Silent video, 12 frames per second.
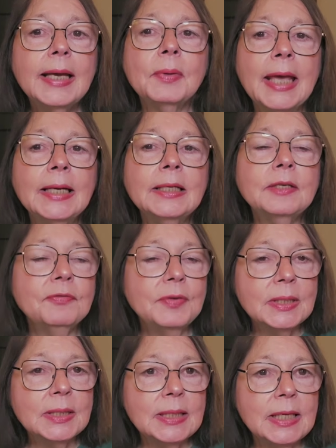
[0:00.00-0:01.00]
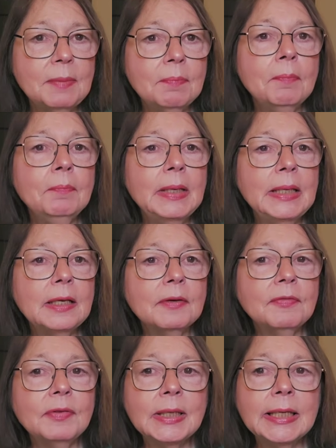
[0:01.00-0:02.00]
Can a defense team
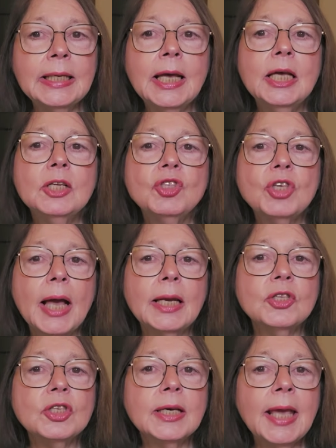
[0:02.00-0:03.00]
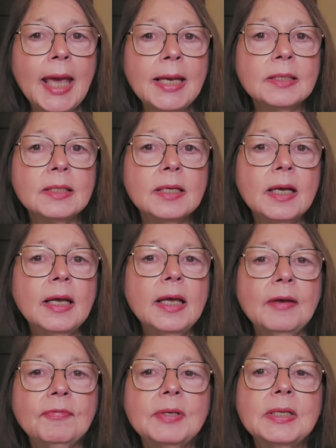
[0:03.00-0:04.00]
meaningfully challenge a case
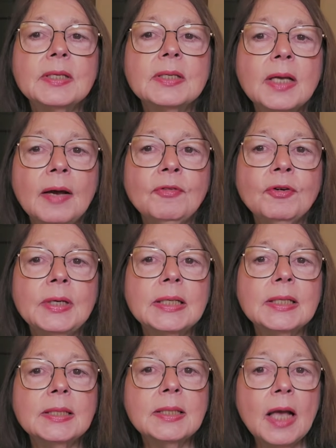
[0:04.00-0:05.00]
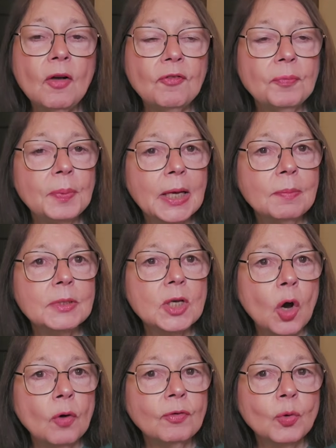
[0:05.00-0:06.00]
if the discovery itself becomes
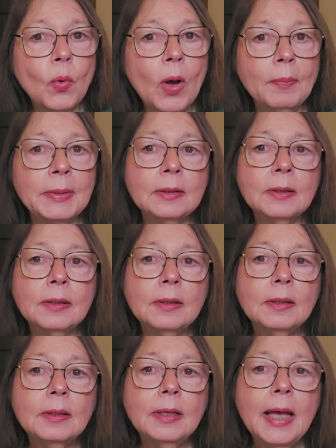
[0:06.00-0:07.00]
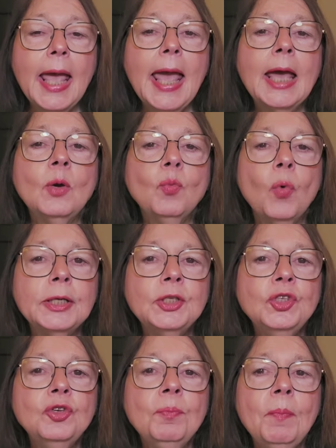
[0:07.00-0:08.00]
overwhelming? And what
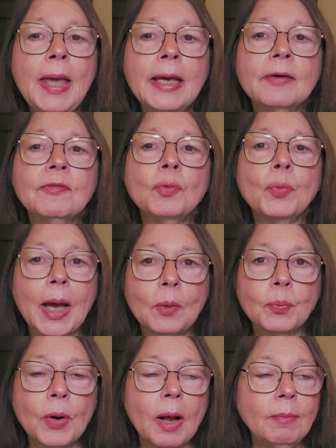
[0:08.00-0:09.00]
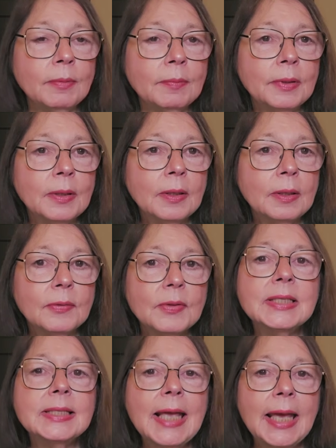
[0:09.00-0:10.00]
do you make of the route problem, the
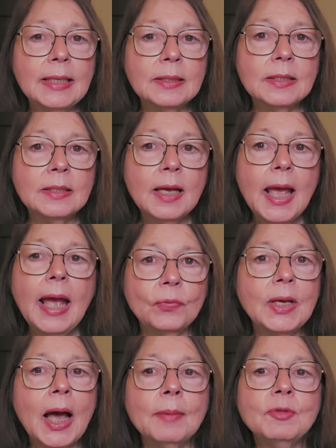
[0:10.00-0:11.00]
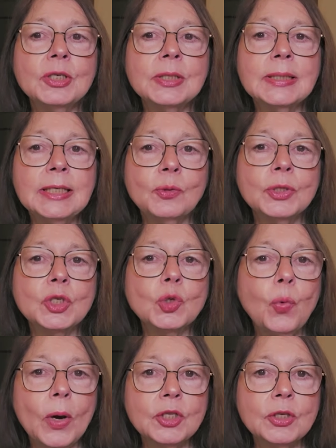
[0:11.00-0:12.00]
stains, the object sequence
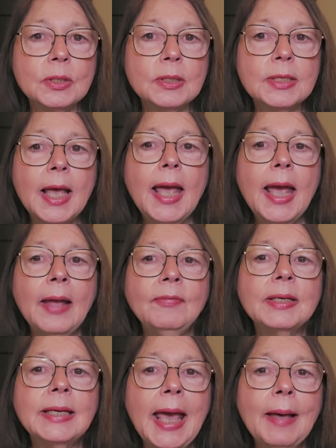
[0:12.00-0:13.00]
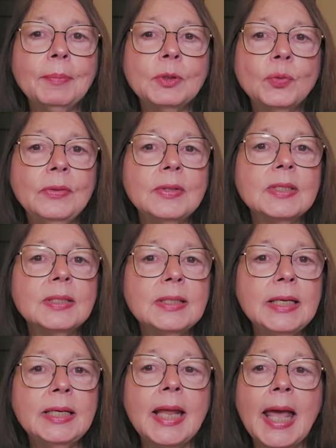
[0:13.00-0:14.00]
questions, and the gap between the
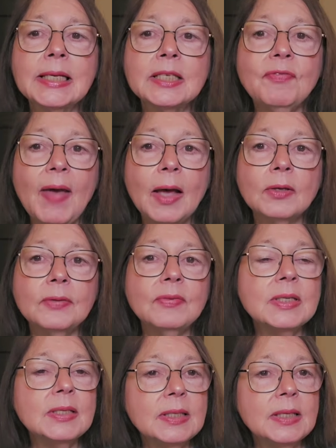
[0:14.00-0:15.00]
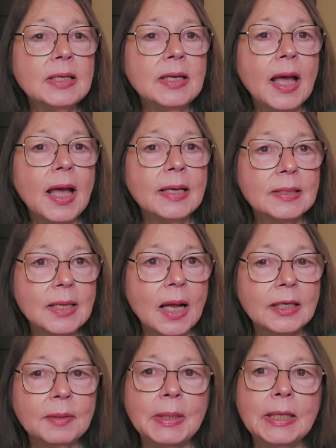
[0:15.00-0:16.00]
scene as found and the scene as
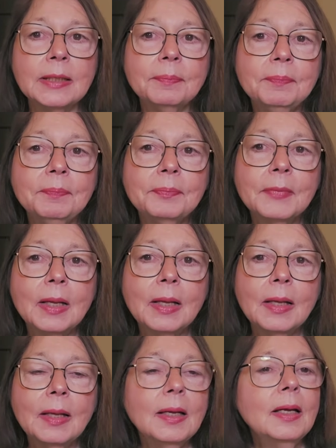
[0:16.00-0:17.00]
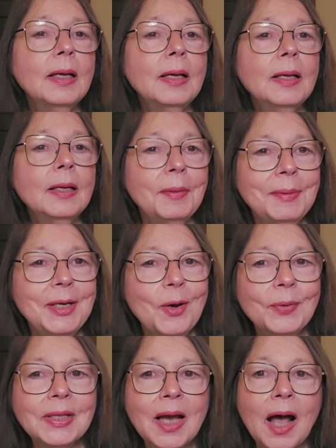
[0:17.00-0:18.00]
documented? Let me know
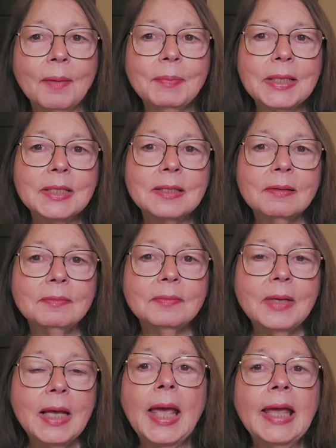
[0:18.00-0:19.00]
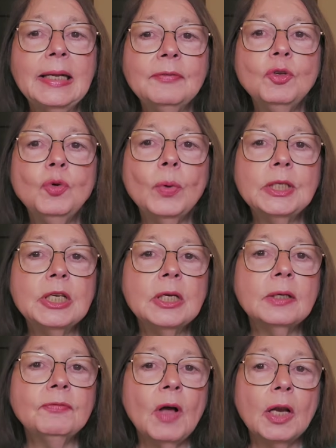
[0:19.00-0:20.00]
in the comments. And if you want
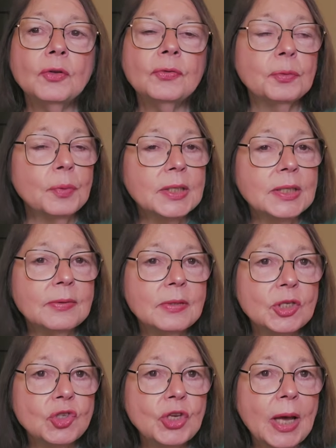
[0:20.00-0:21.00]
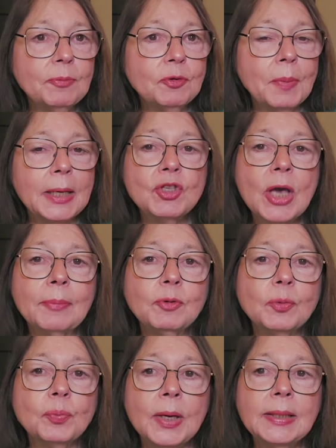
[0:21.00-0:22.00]
to follow the rest of this
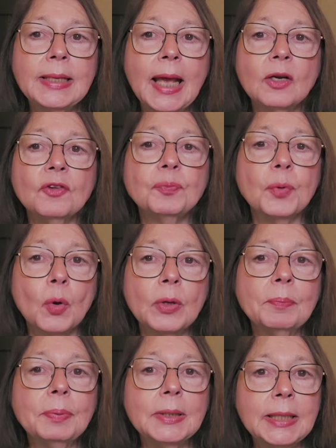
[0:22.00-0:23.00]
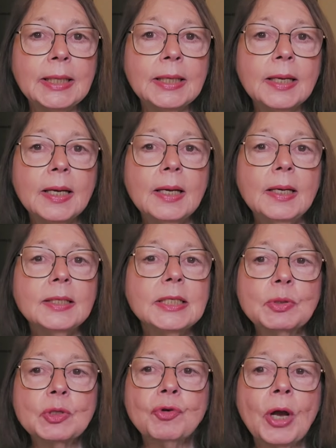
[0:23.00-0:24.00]
chapter-by-chapter breakdown of Broken Plea,
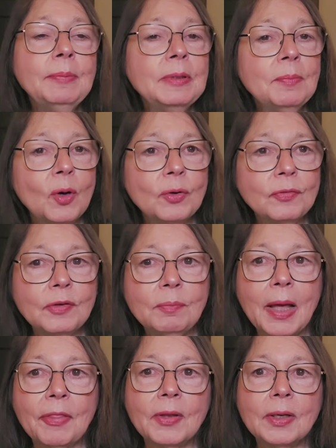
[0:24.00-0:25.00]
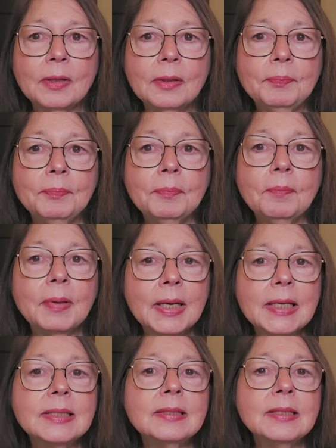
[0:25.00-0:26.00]
subscribe to Motive and Method.
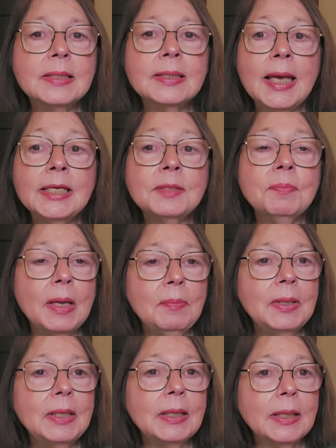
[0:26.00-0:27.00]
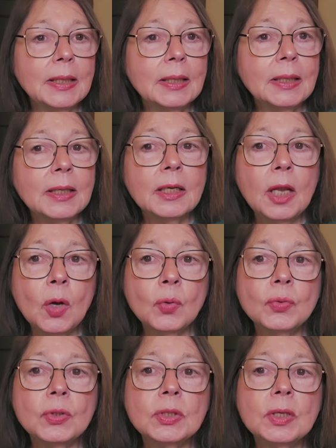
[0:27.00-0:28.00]
Because this case may be legally
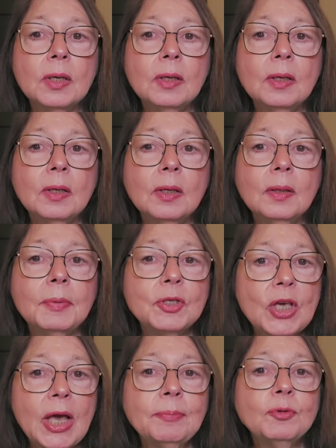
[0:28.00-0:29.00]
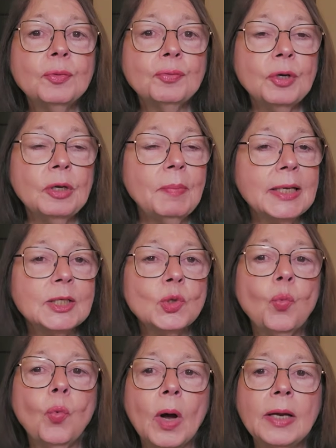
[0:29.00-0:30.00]
closed, But Chapter 3 makes
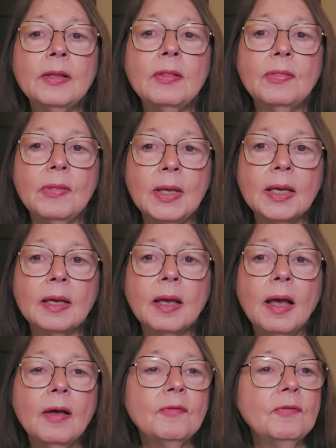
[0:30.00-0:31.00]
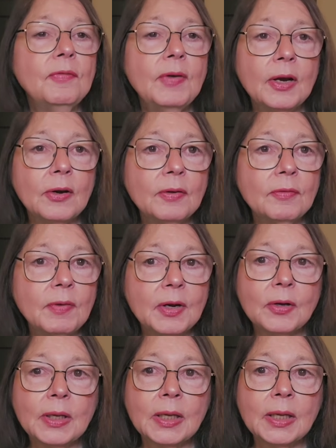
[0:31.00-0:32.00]
one thing very,
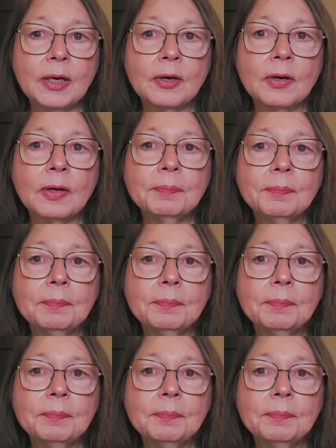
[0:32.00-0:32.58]
very clear.